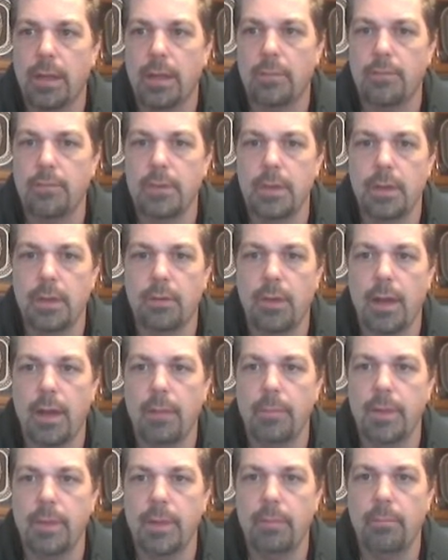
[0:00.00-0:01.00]
that when you
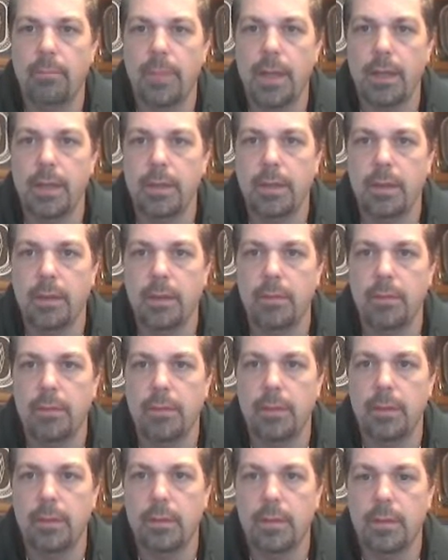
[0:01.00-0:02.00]
grab the embed
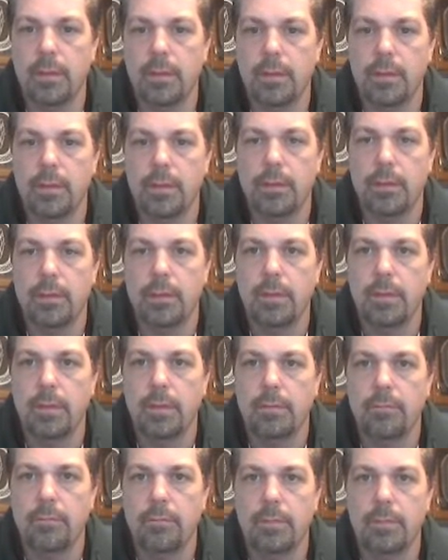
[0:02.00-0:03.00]
code
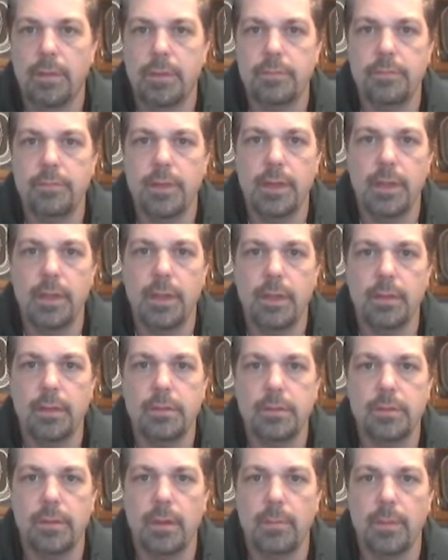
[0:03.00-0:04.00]
for these
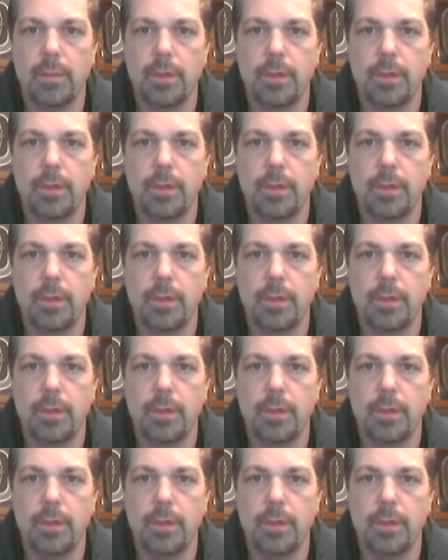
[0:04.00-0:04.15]
videos. So I'm